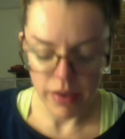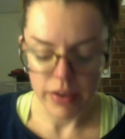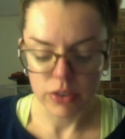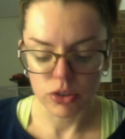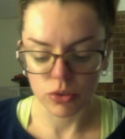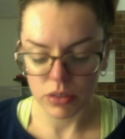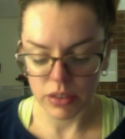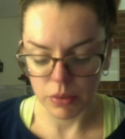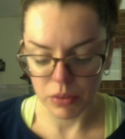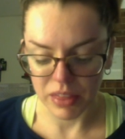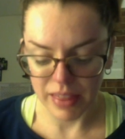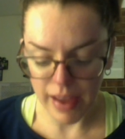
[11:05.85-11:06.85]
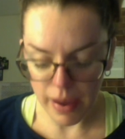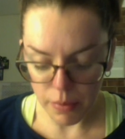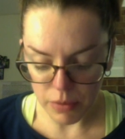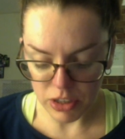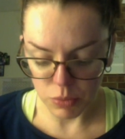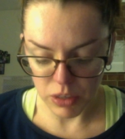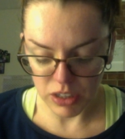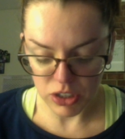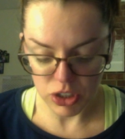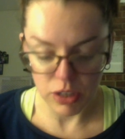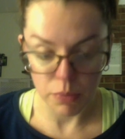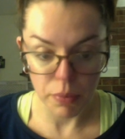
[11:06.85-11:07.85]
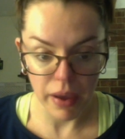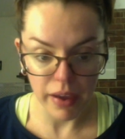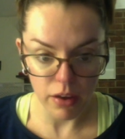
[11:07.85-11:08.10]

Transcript: Surely with that much money she could pay